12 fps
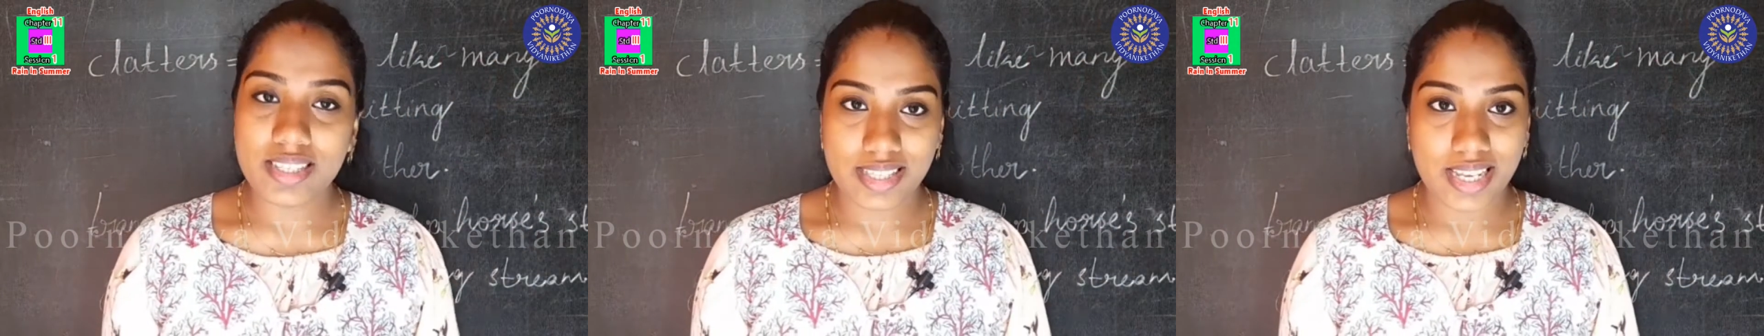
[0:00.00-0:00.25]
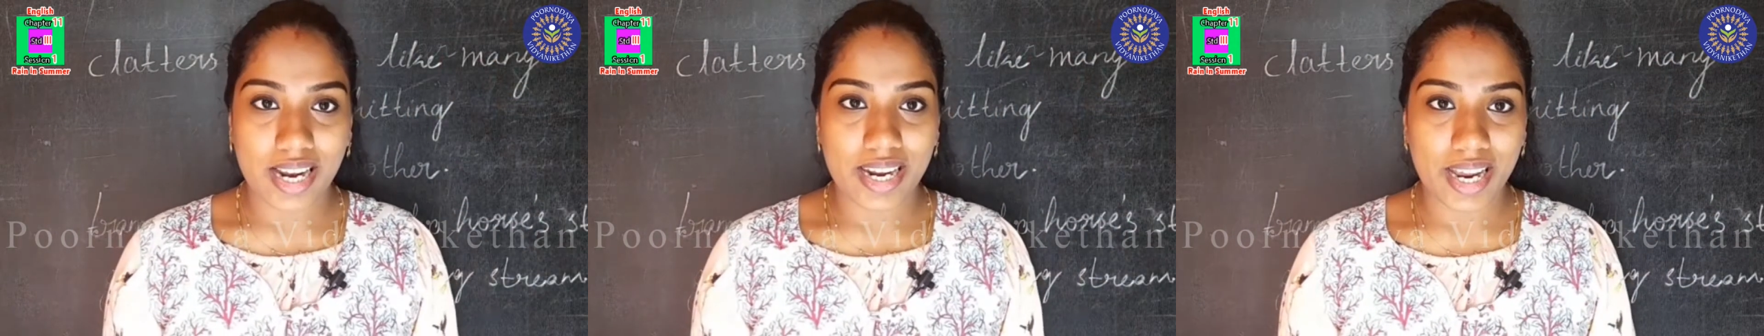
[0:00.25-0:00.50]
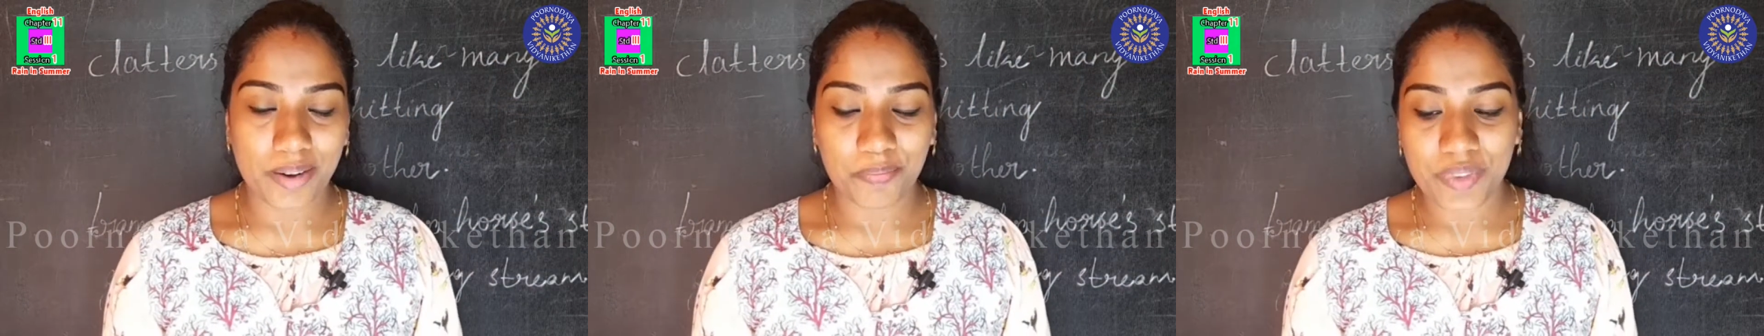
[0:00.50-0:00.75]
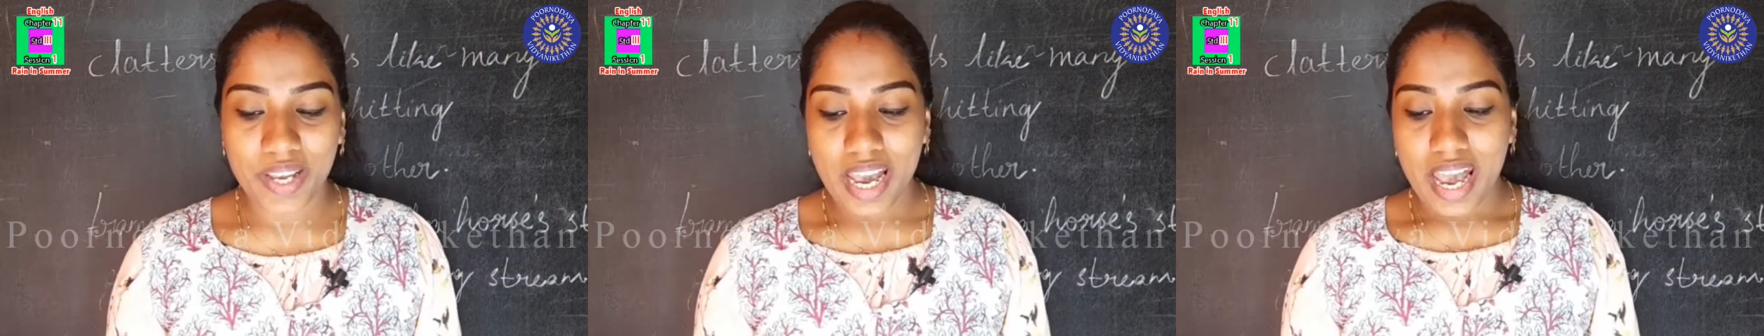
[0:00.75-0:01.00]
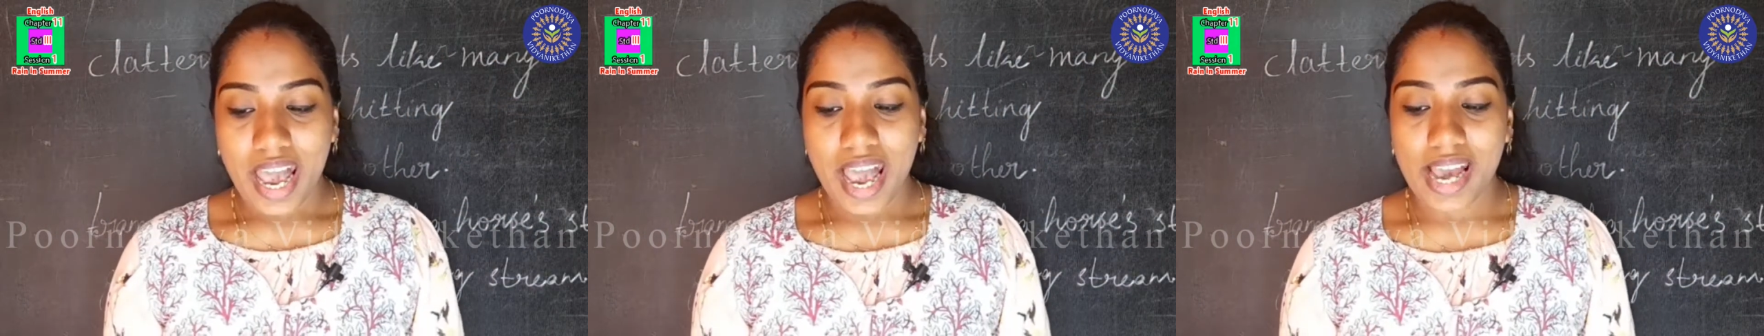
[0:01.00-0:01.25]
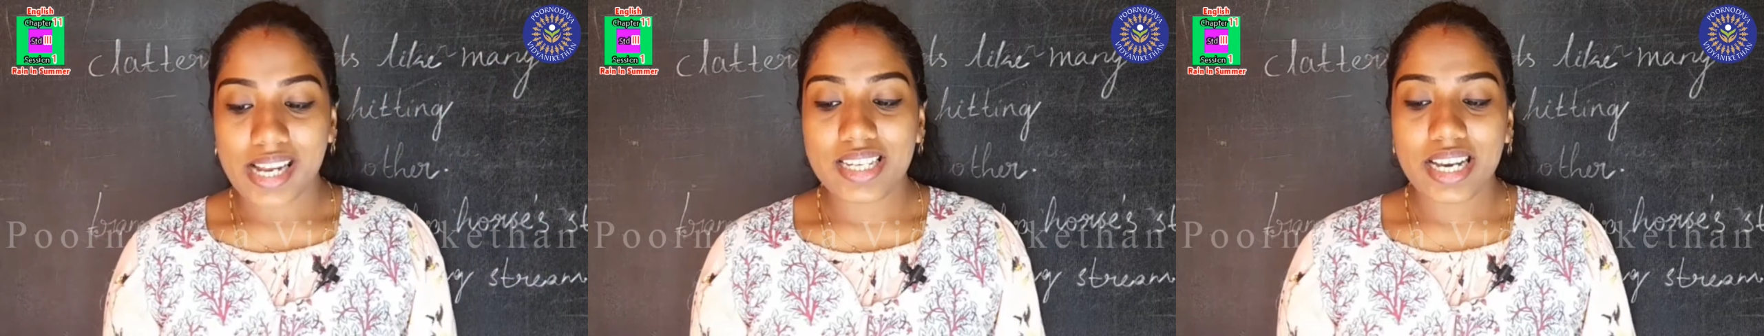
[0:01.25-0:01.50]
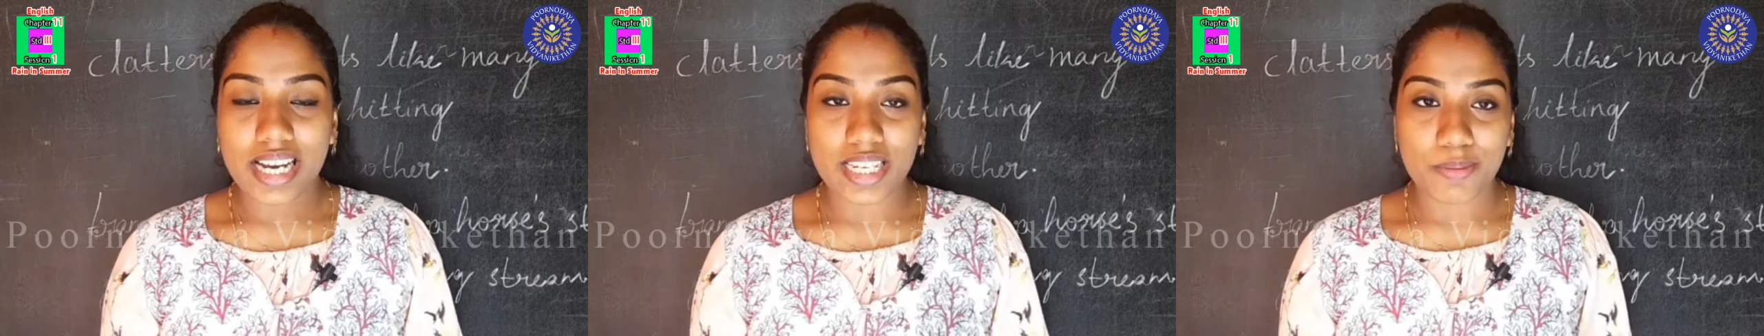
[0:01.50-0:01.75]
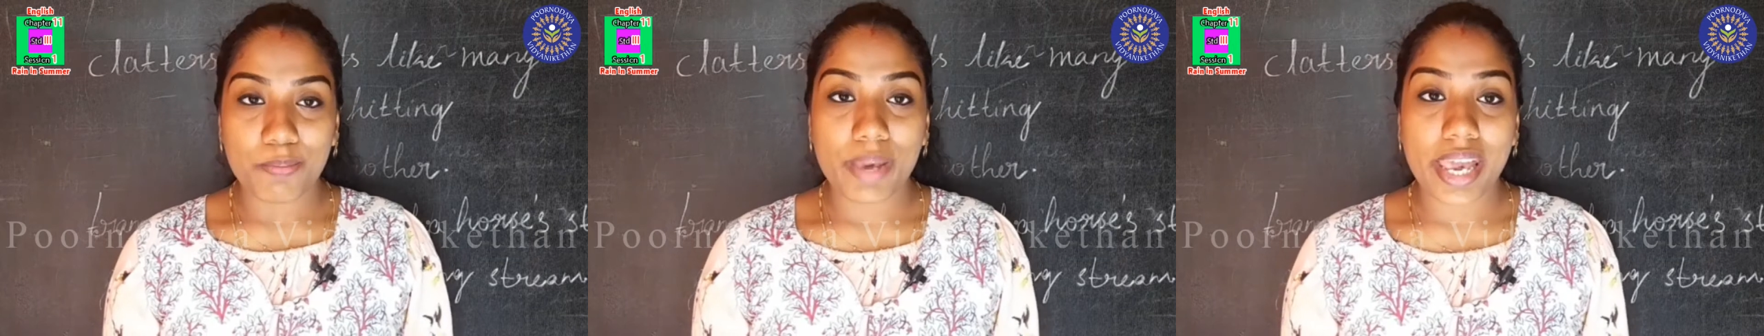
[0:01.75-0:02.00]
sudden and
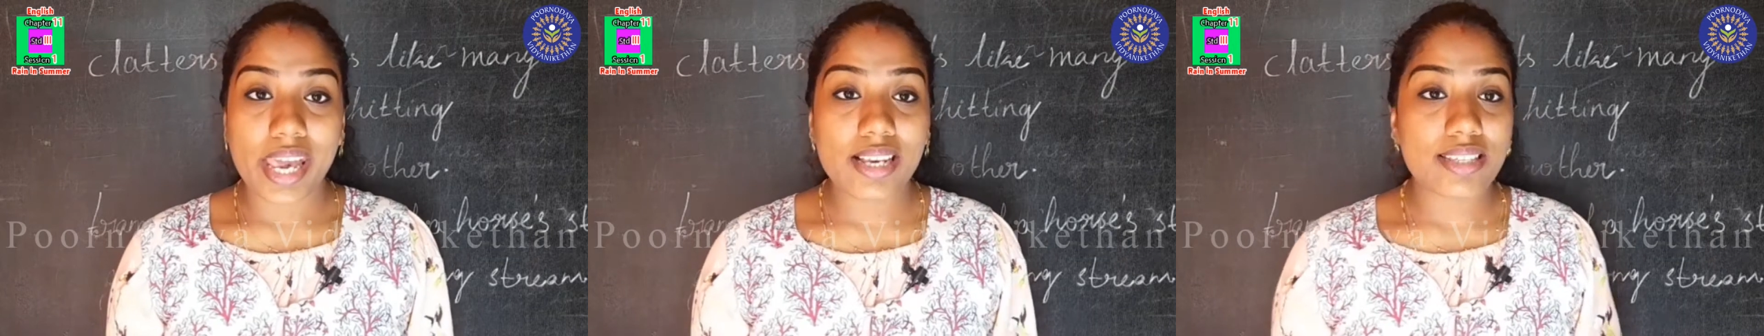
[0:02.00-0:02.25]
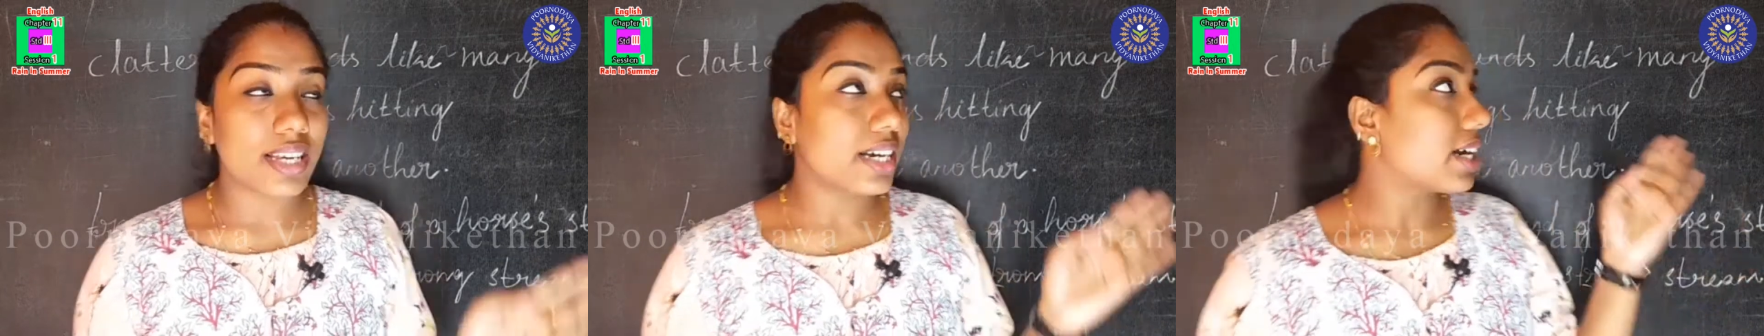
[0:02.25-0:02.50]
it makes a